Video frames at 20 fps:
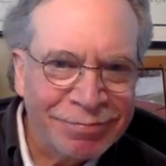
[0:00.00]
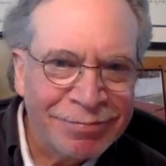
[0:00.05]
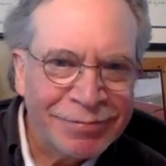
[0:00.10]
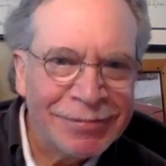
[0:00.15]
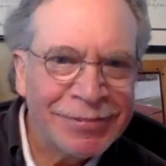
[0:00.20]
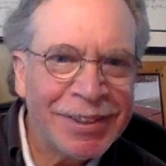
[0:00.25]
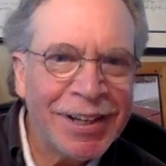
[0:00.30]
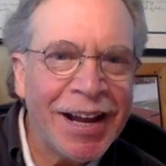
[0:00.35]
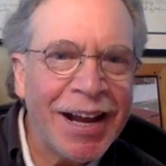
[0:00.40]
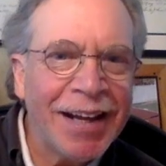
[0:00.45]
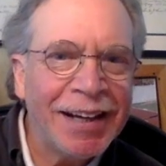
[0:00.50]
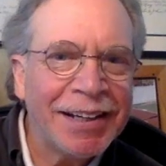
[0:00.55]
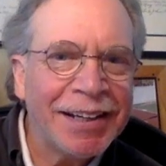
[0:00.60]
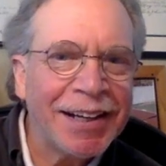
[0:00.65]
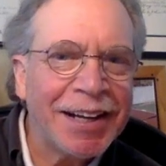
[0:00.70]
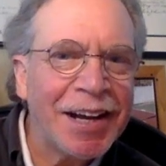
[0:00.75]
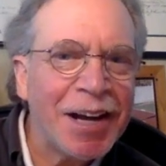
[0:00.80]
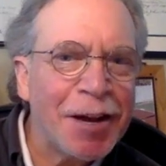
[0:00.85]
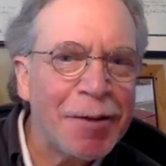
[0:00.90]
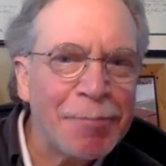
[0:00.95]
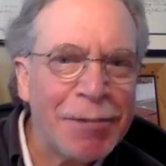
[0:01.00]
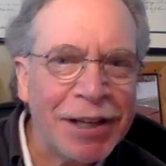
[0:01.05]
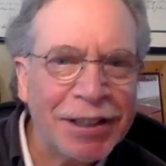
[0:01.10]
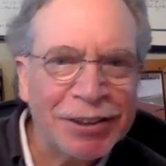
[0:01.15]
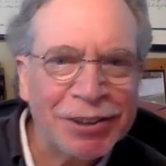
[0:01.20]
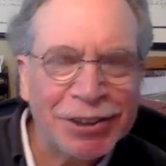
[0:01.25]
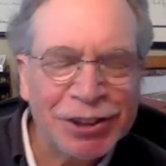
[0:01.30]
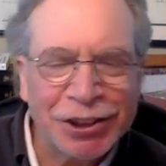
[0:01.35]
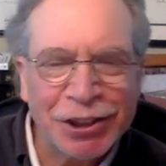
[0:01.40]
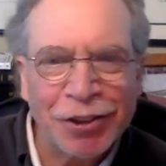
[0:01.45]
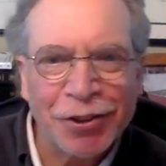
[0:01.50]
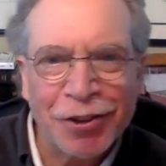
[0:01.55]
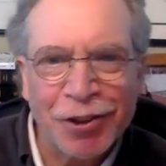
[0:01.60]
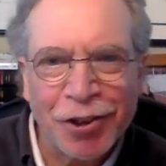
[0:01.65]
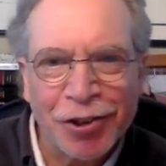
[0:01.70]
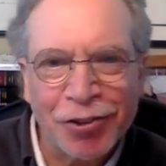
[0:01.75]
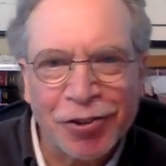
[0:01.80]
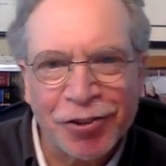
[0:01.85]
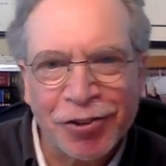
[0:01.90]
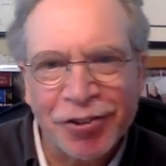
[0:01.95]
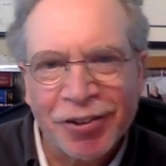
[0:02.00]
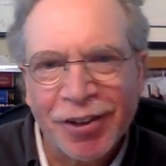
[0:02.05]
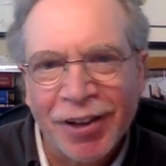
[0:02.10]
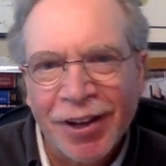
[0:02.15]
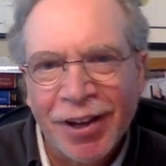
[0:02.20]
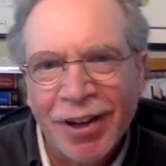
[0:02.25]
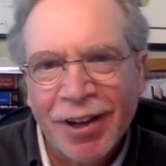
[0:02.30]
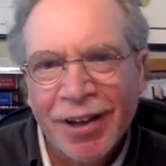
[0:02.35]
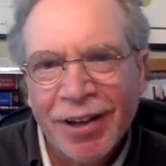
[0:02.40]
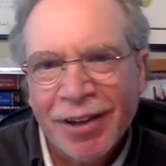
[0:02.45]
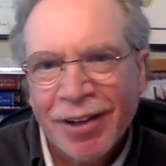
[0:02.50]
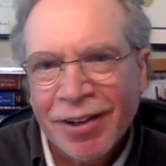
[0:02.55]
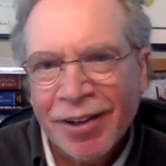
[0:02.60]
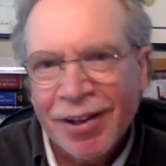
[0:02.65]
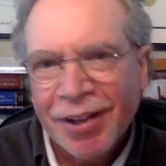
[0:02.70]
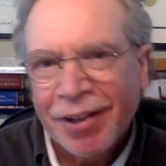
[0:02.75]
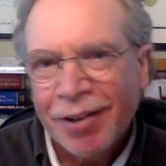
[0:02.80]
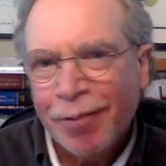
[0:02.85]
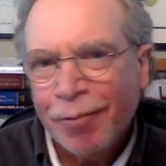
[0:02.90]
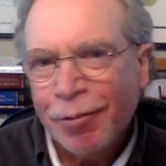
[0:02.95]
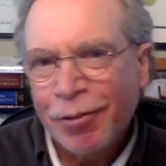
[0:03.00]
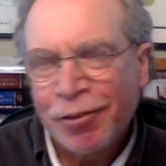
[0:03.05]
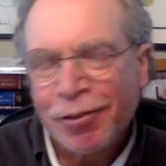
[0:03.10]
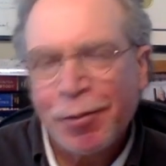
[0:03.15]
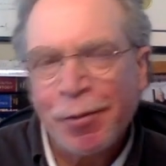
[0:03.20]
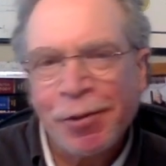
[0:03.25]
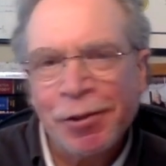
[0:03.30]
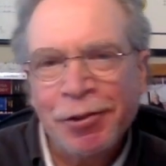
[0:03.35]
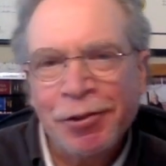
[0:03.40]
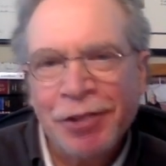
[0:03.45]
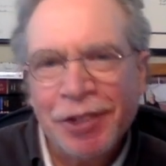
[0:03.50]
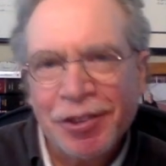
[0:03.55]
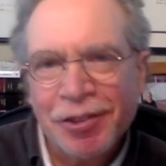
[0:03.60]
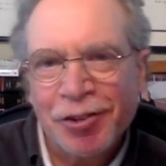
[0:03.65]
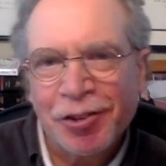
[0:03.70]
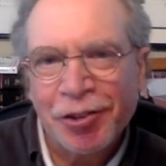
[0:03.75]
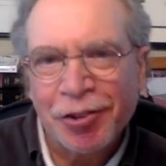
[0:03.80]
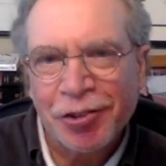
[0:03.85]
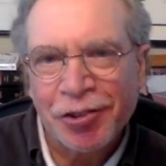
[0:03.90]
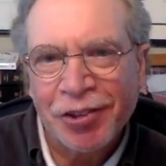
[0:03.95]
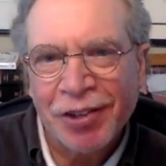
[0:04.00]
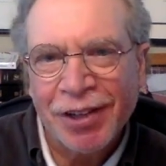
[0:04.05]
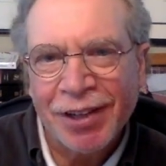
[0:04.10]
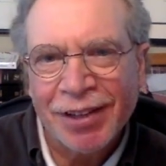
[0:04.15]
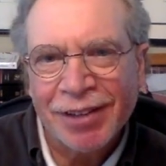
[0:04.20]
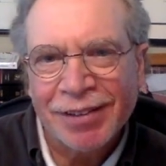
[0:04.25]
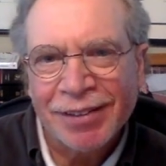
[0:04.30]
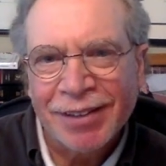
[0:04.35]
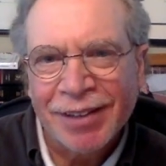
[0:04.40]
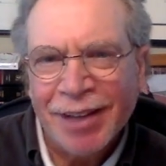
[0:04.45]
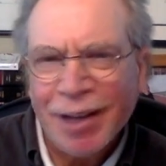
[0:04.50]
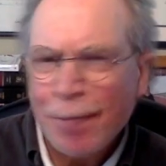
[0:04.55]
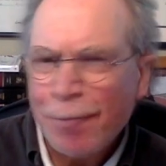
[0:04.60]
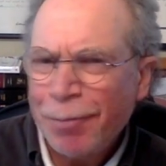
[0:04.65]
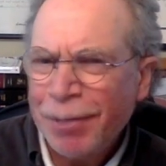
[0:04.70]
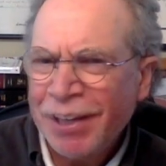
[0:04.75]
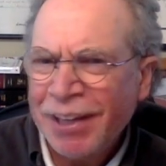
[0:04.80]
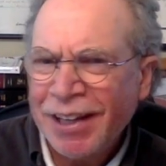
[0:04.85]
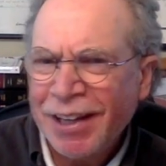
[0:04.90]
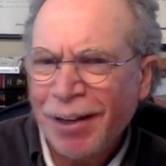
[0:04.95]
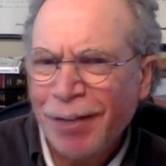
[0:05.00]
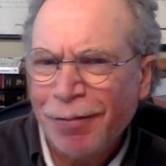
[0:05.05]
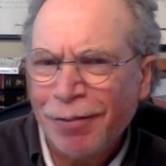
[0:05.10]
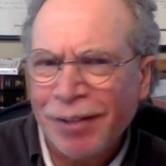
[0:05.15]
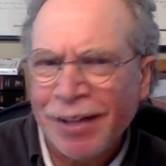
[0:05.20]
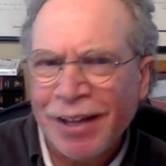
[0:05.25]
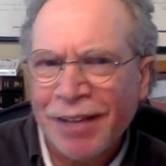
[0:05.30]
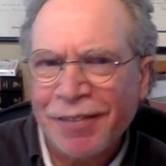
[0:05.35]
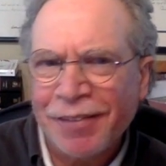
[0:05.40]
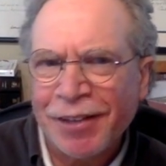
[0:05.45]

Like, comment, share this with someone who needs to see it, and be careful out